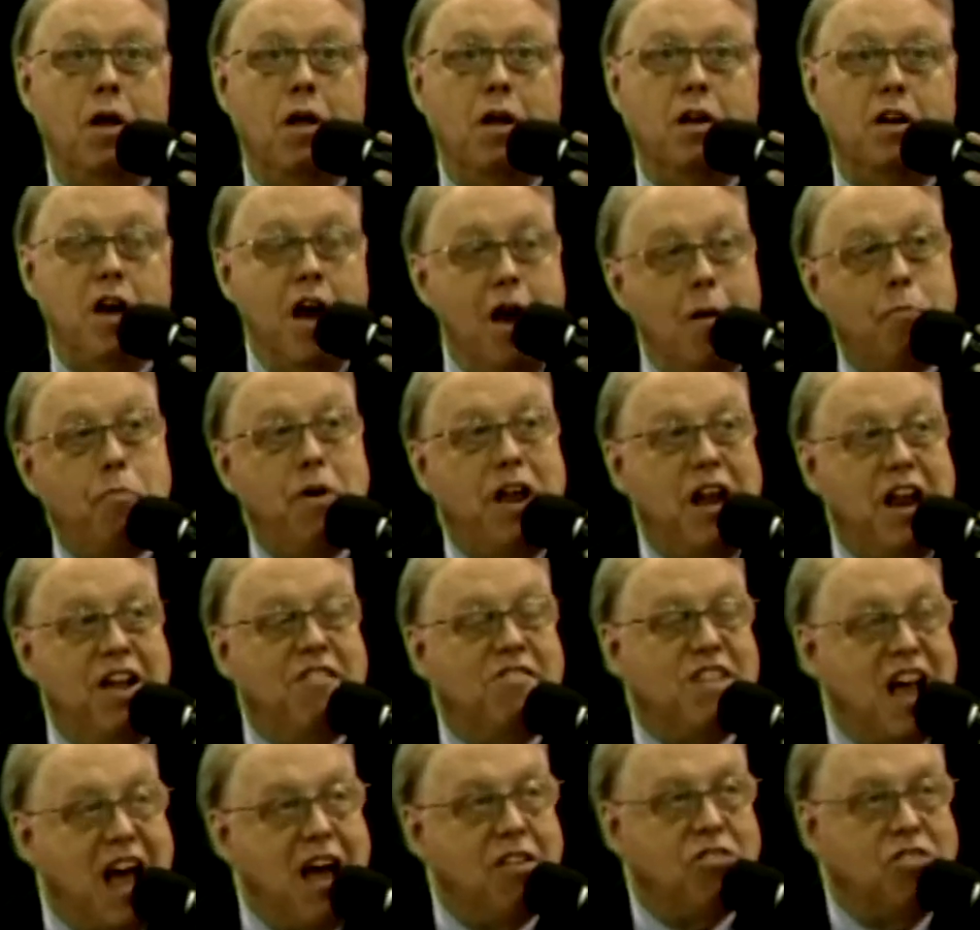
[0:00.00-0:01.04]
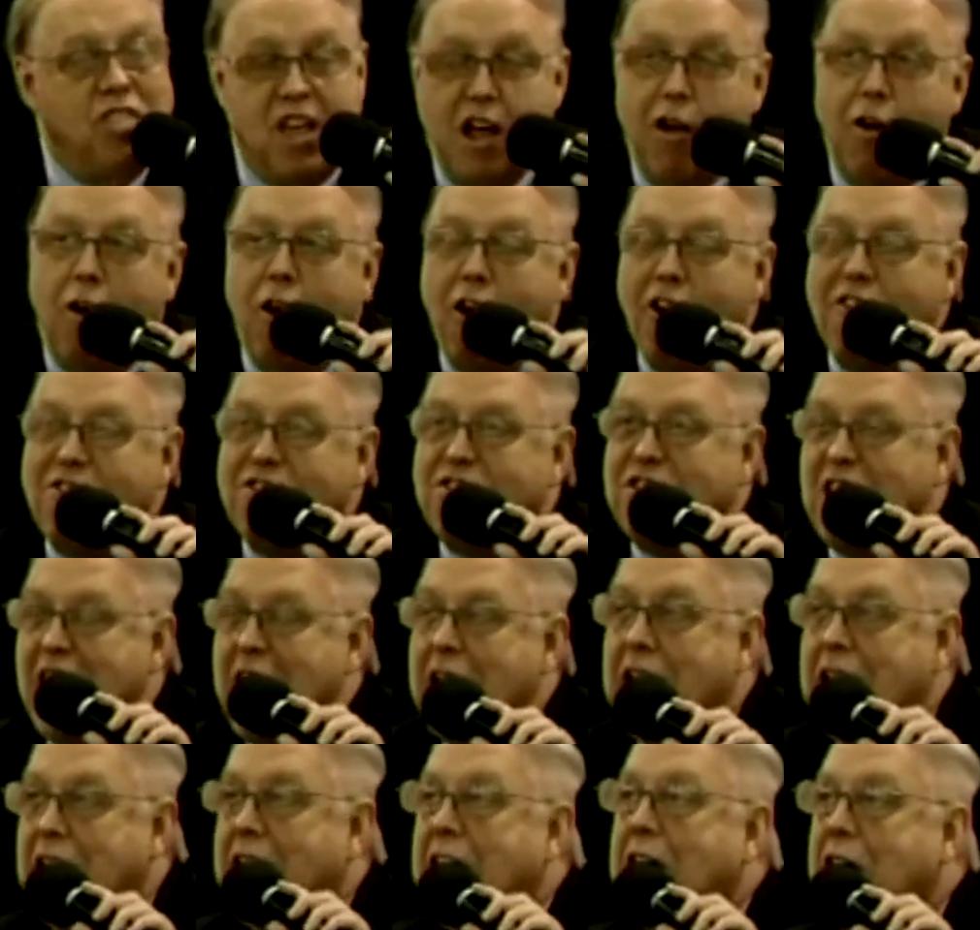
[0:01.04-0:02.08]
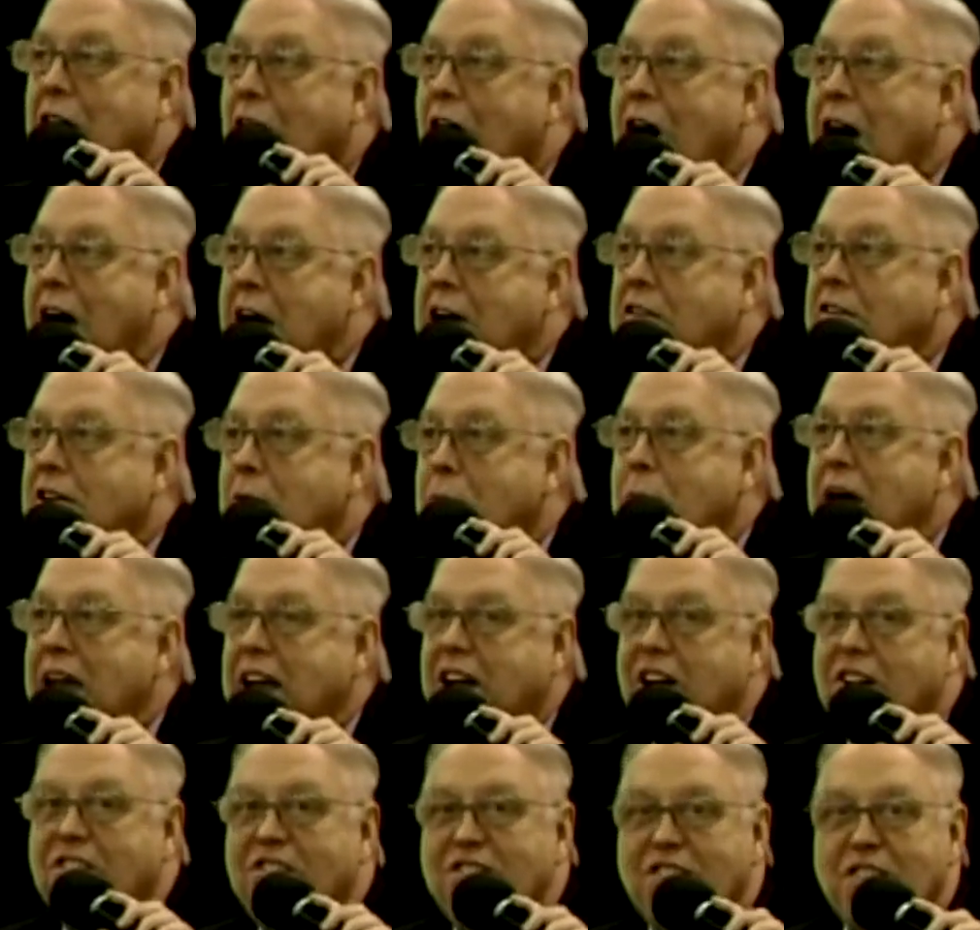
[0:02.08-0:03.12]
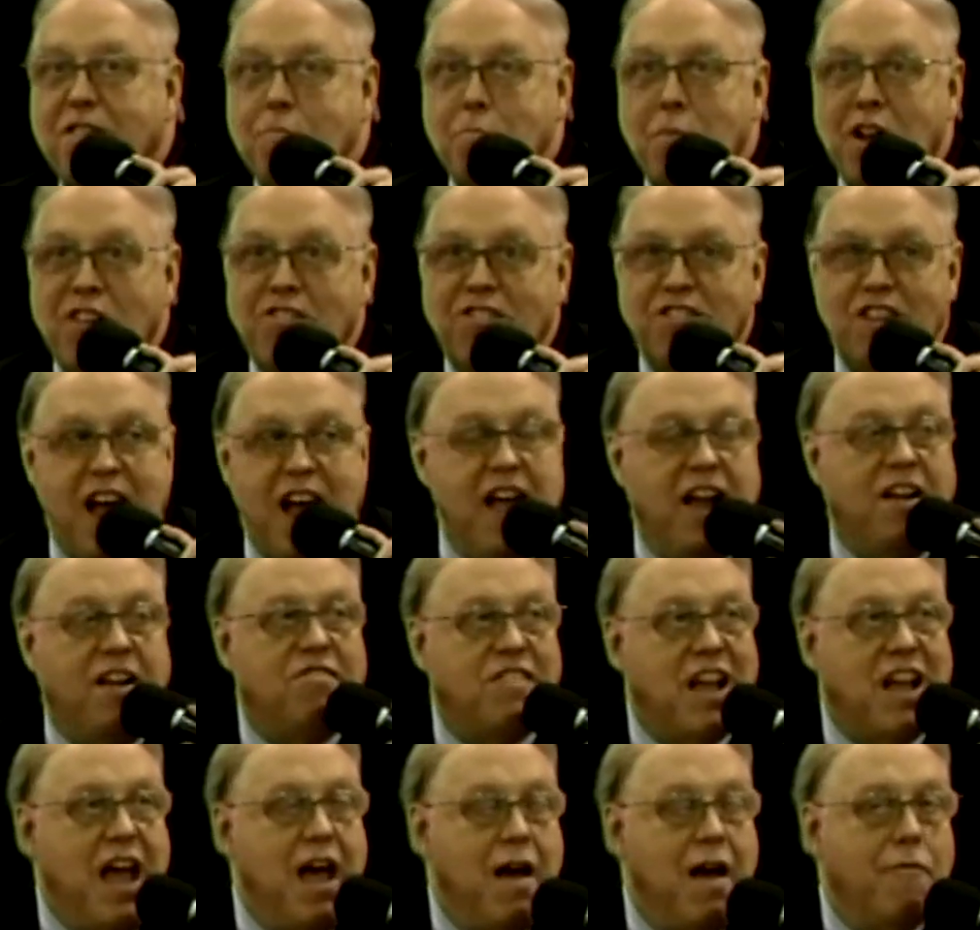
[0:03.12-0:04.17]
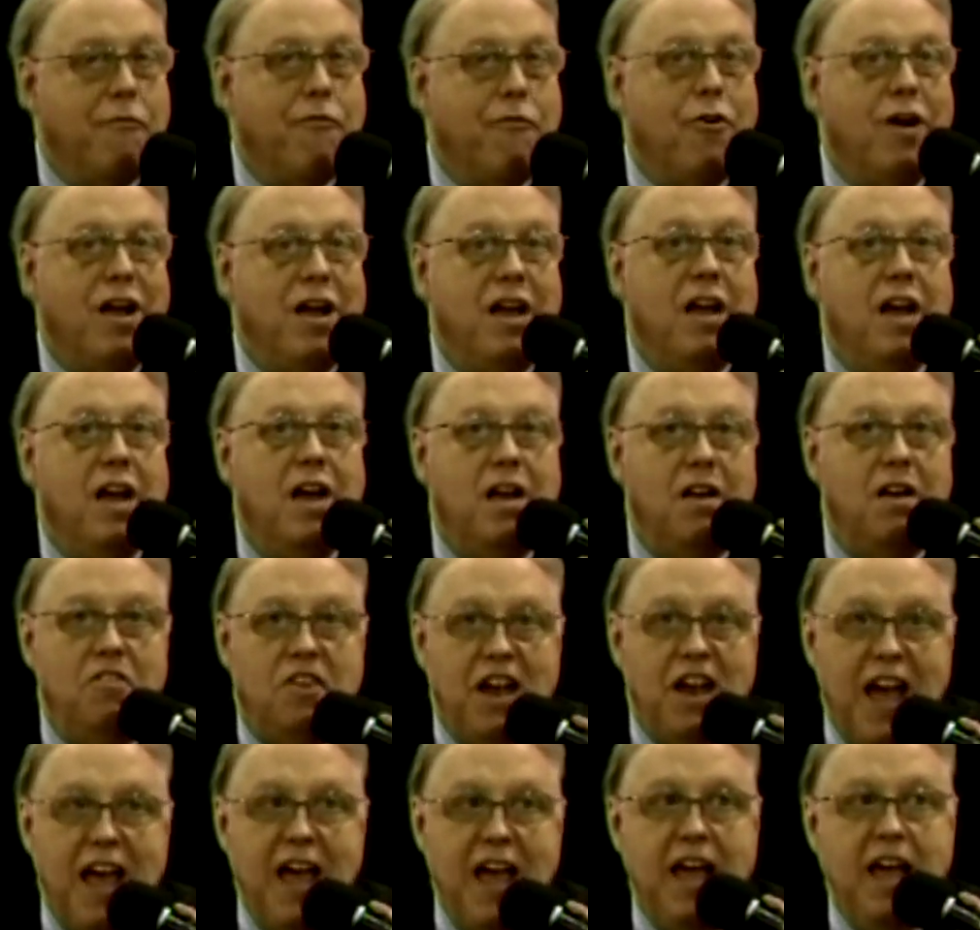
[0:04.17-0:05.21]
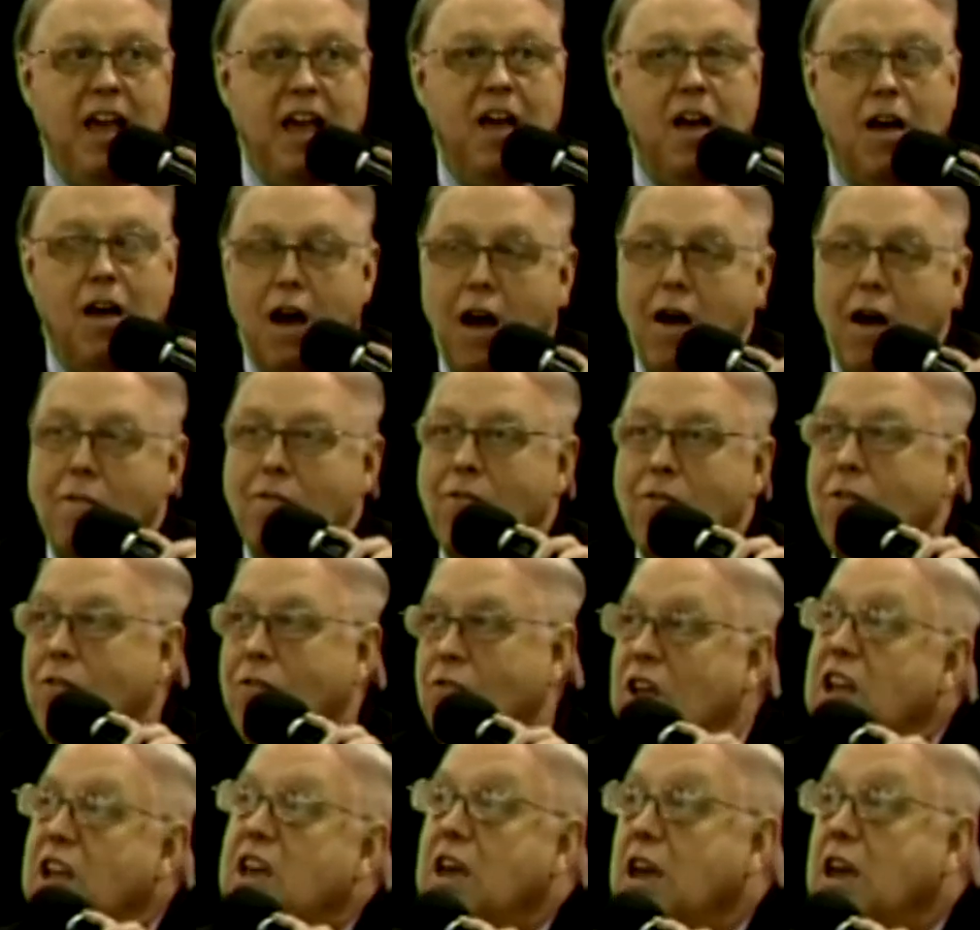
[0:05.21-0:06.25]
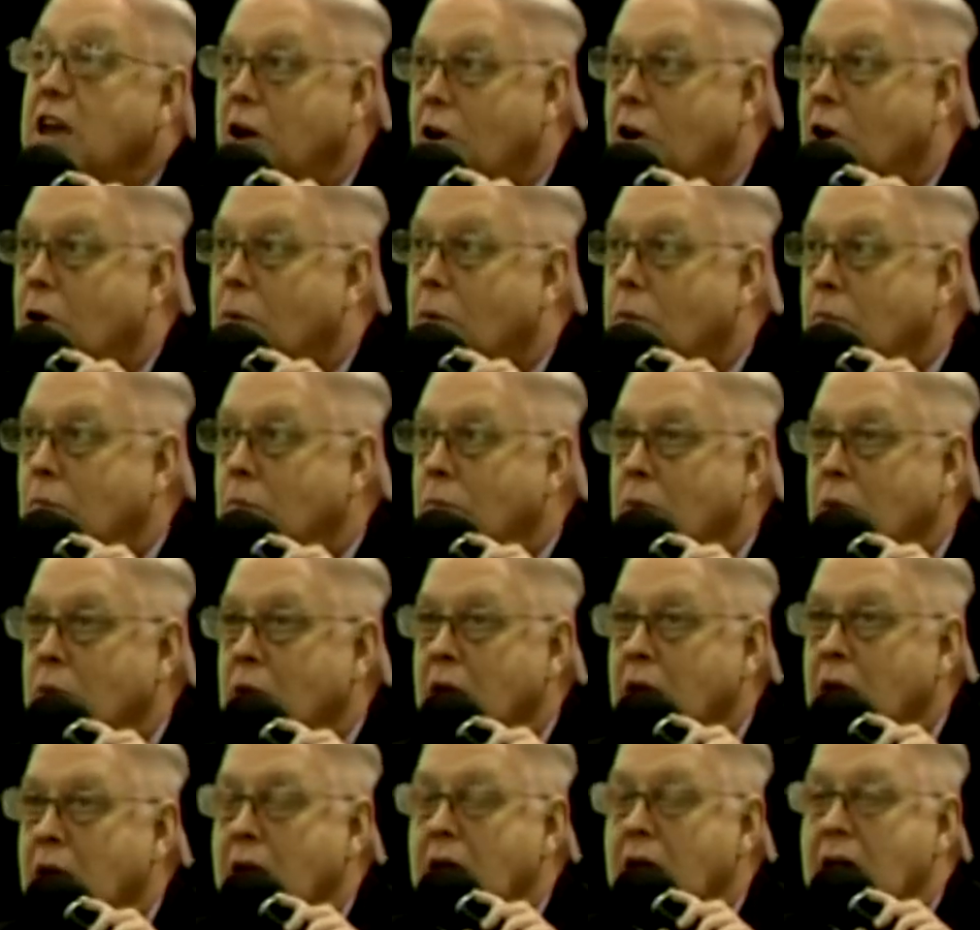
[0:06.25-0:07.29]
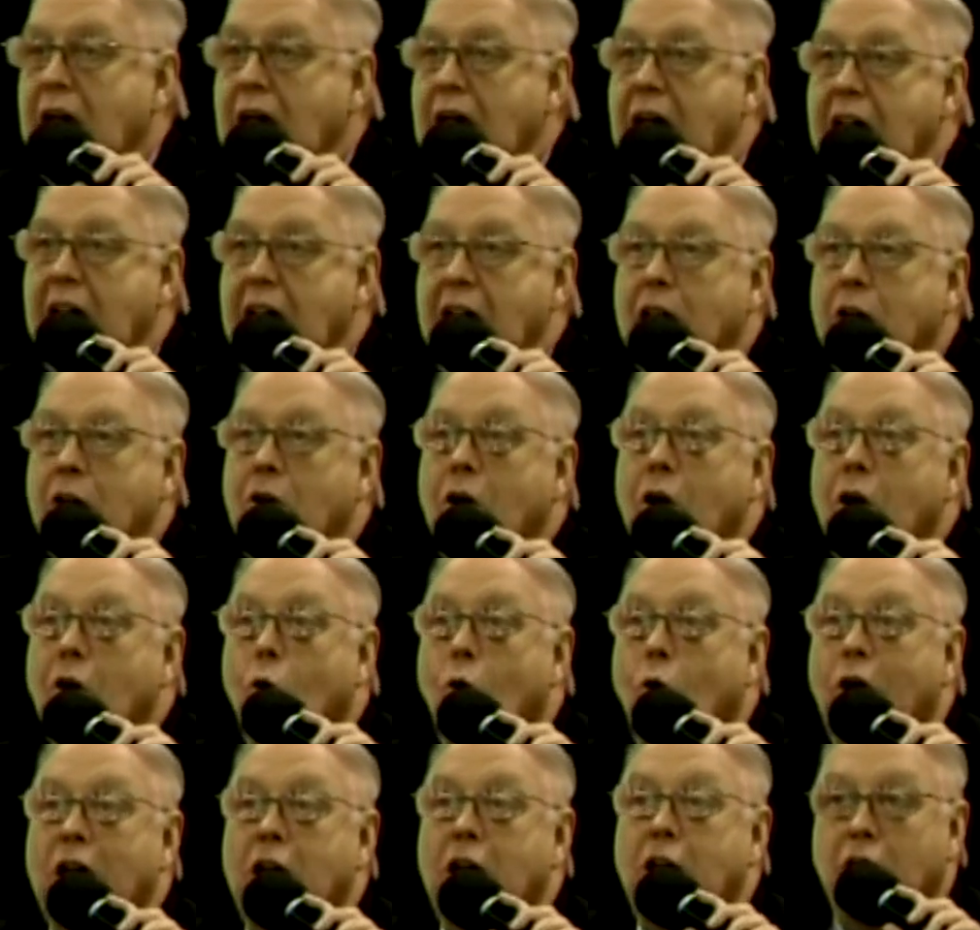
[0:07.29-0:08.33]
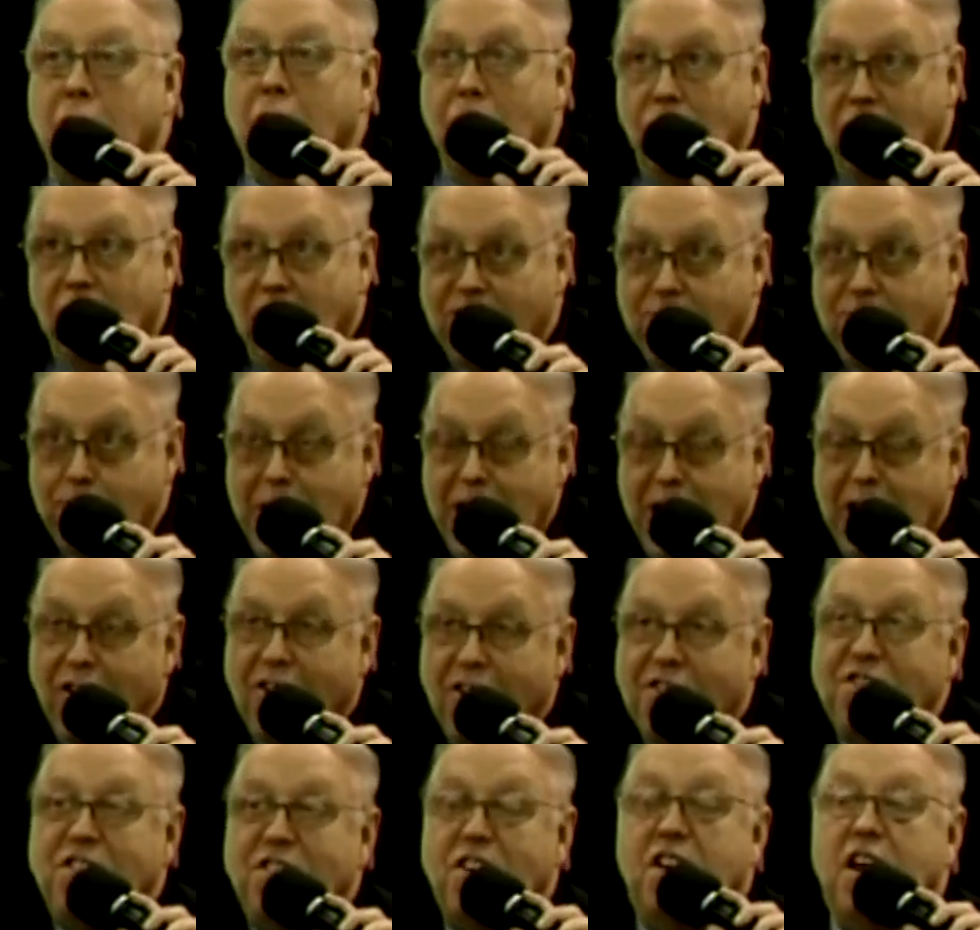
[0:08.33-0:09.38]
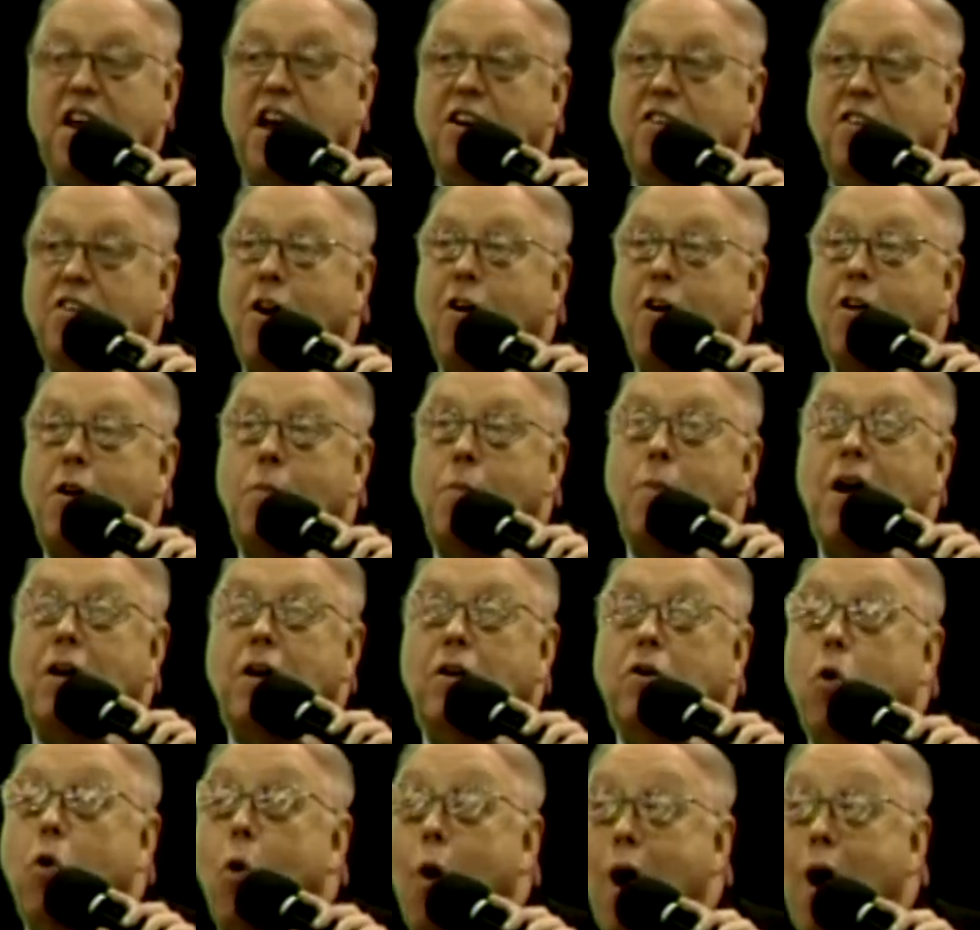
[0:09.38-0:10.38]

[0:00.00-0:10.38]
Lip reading: Companies out there are standing in line to make us mistakes every day of the year. And when the speakers today talk about